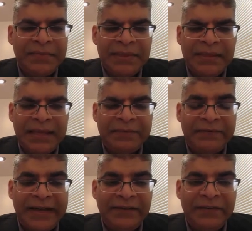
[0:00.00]
They
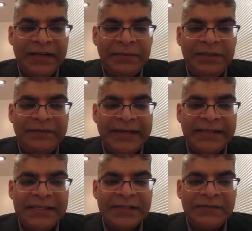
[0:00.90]
provide wearable
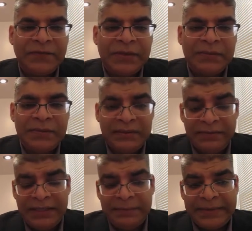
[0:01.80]
devices for
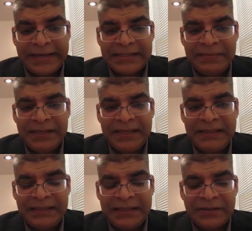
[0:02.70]
really proximity and
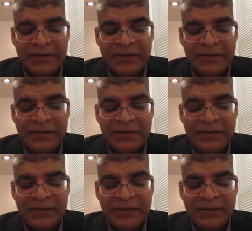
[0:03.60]
alerts.